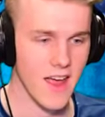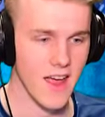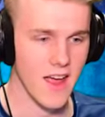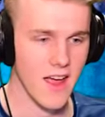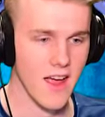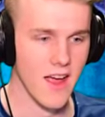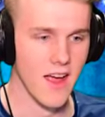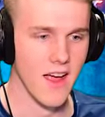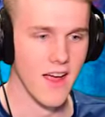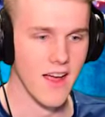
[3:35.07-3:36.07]

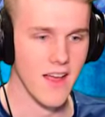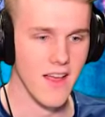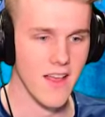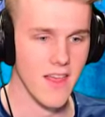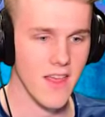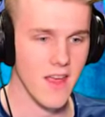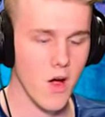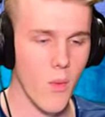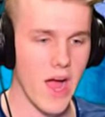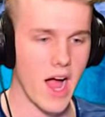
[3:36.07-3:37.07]
3:29. one minute to go.
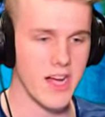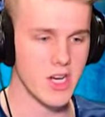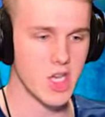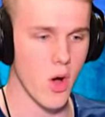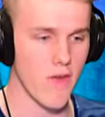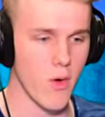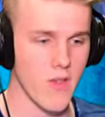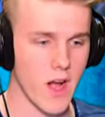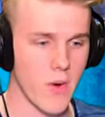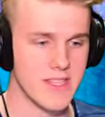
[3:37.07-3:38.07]
Wait, I need to show
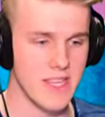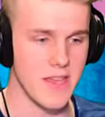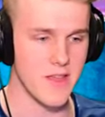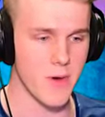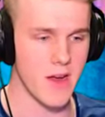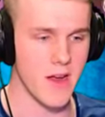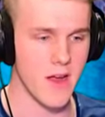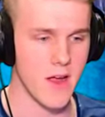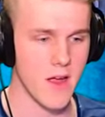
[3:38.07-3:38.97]
everyone that I went to E3.